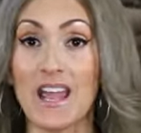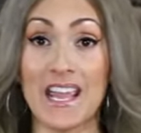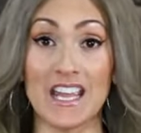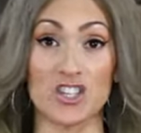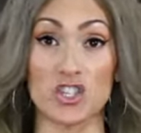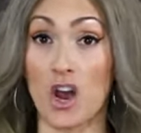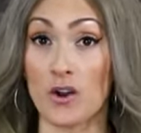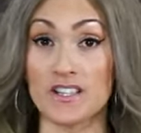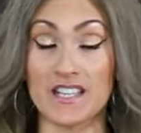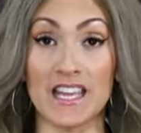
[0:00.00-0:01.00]
And
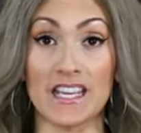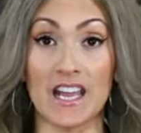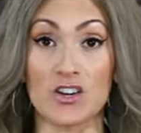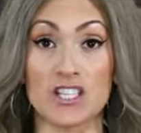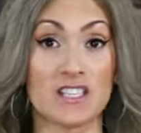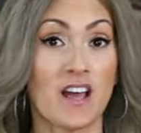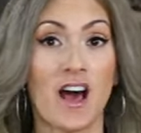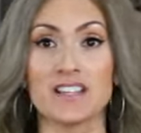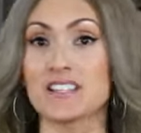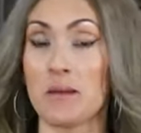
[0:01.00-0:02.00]
Tara Skincare did
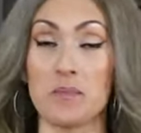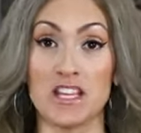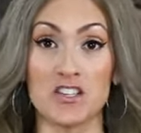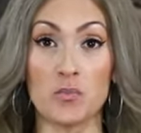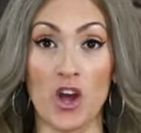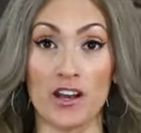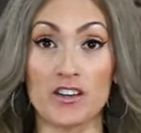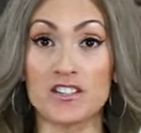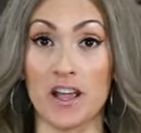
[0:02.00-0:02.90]
not send me these products.